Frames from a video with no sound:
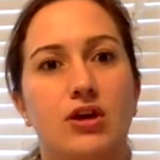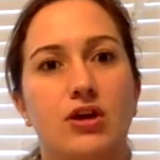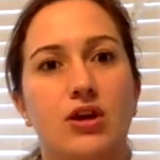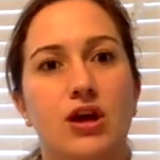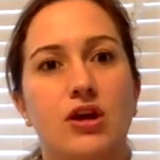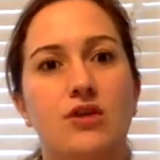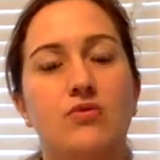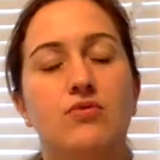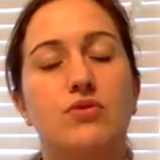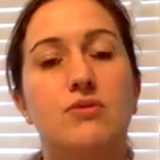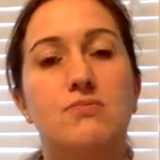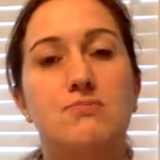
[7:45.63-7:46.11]

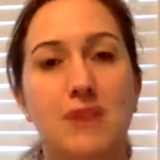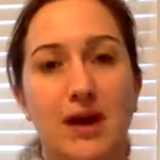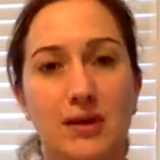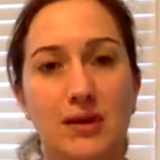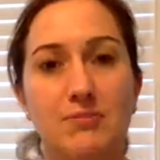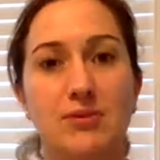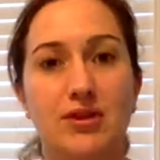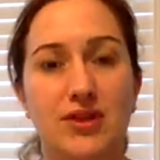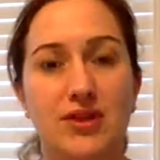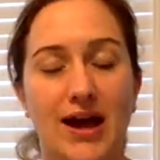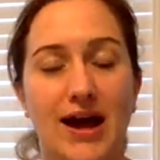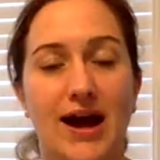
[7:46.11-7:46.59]
And
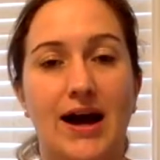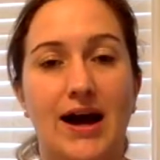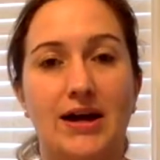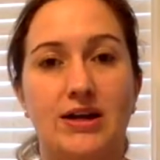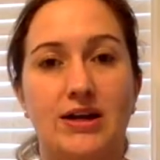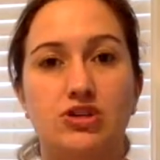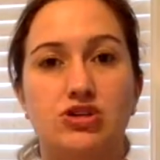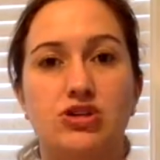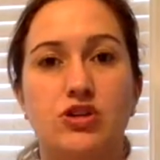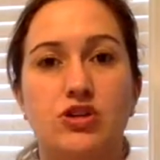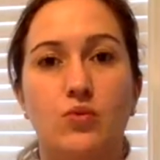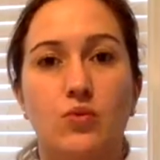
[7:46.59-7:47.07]
remember that.
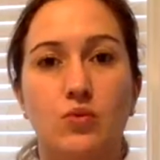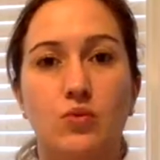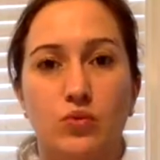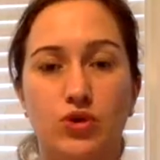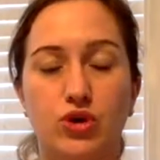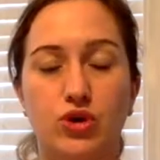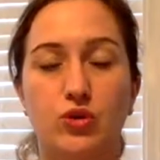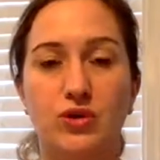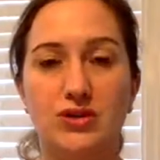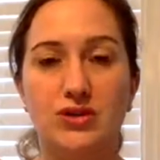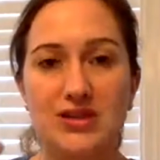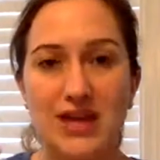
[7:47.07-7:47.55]
So
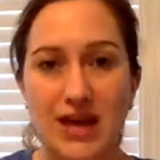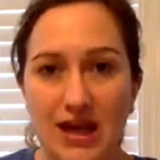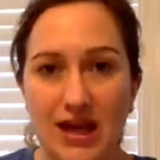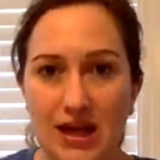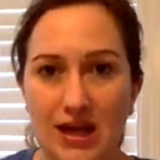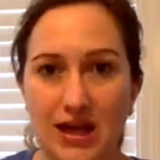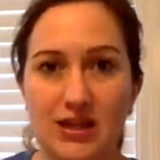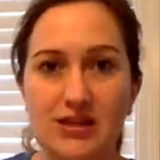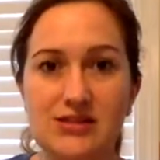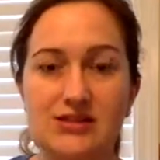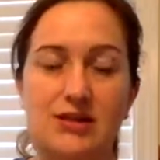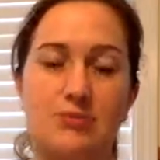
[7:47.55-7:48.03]
you are
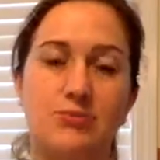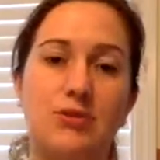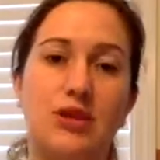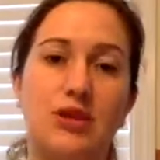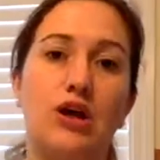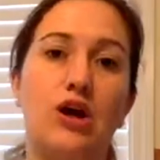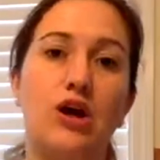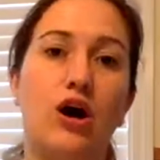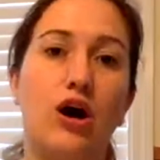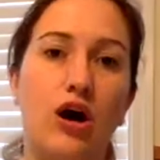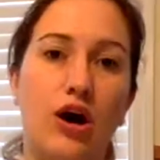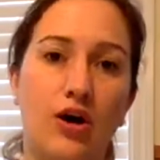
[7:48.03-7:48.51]
taking
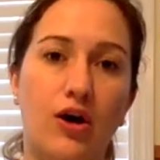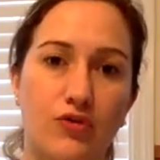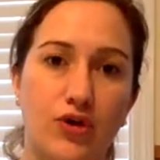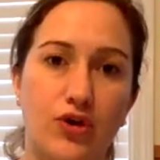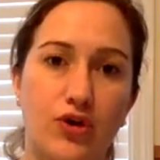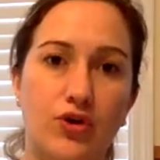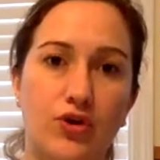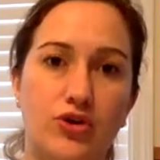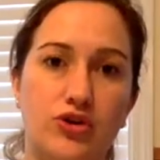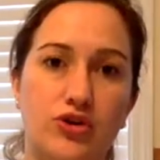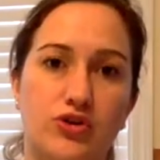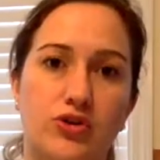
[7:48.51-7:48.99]
something off your
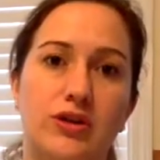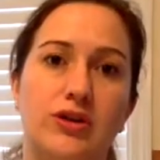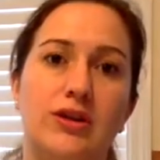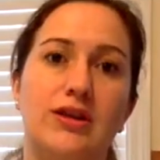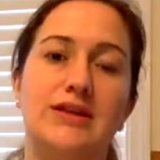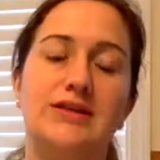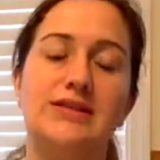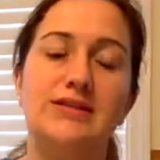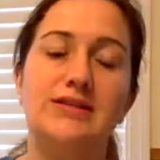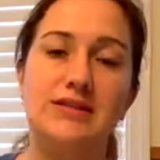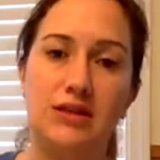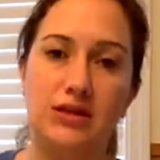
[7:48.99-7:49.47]
grocery
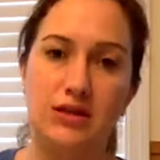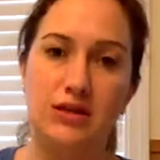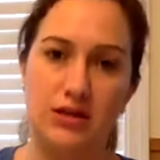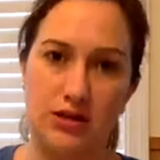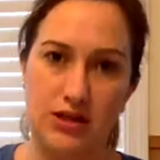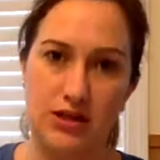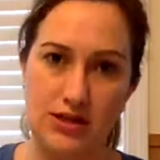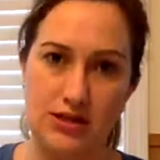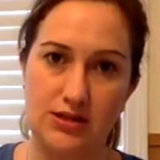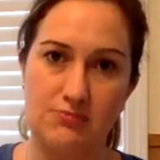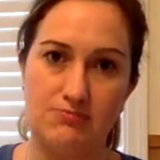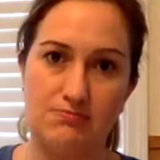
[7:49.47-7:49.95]
list
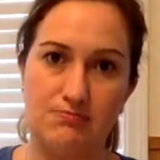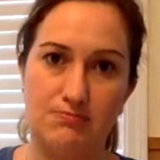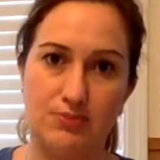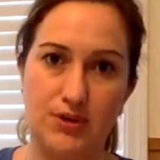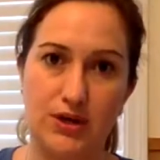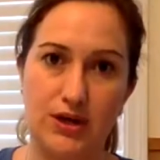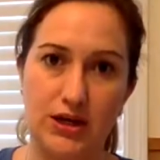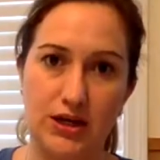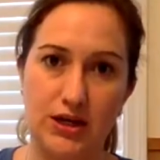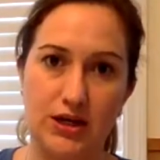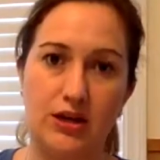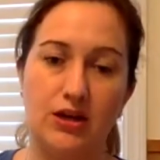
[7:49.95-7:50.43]
and
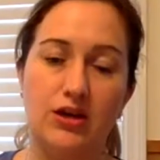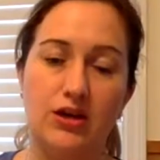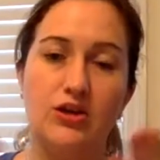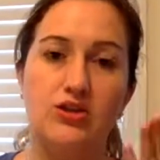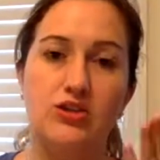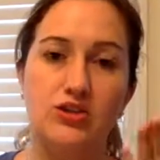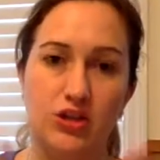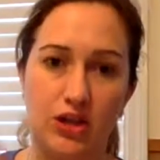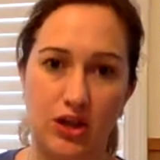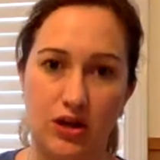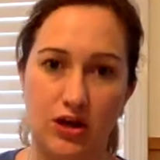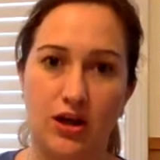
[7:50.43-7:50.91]
putting
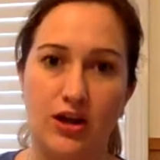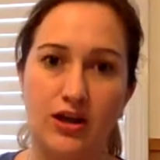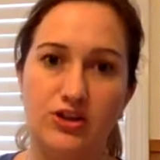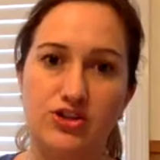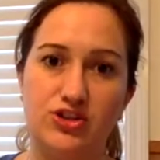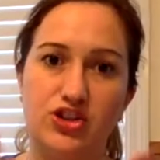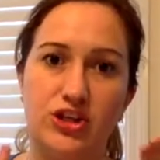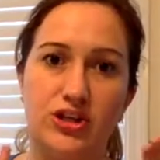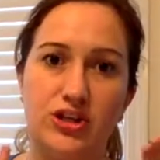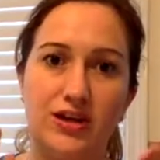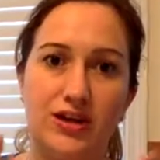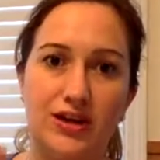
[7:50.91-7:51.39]

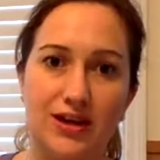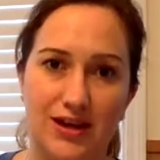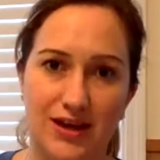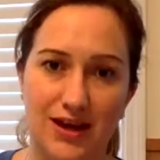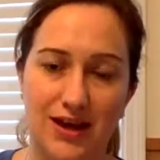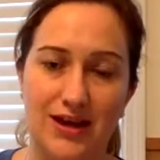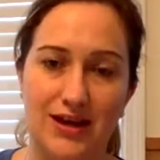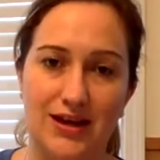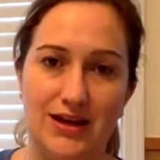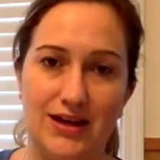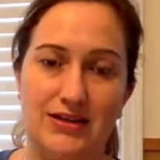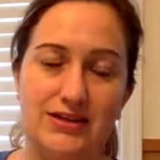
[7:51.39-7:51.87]
Shakeology
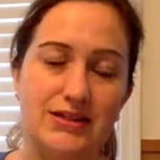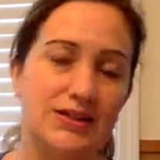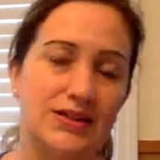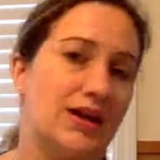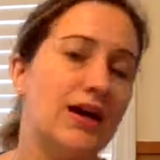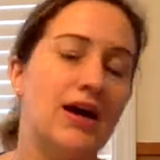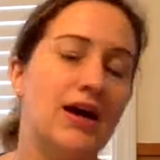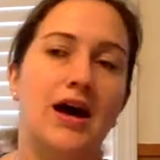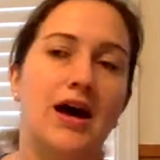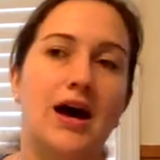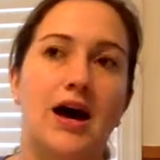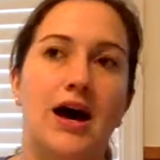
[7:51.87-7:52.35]
in
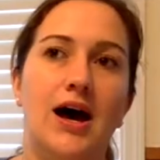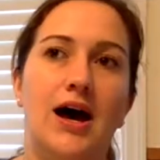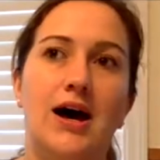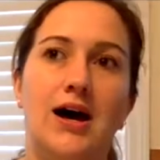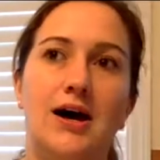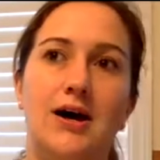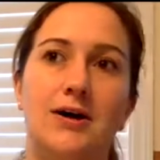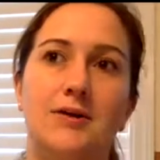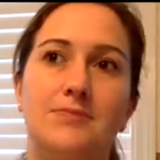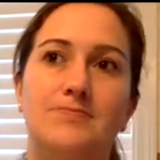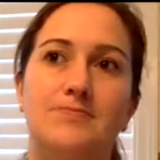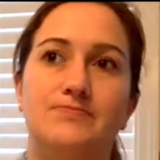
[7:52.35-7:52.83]

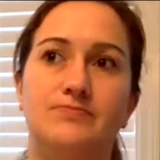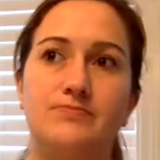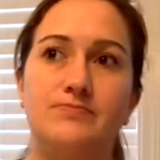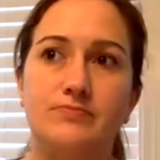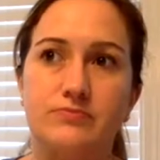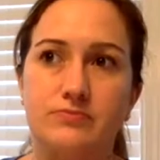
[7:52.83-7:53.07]
it.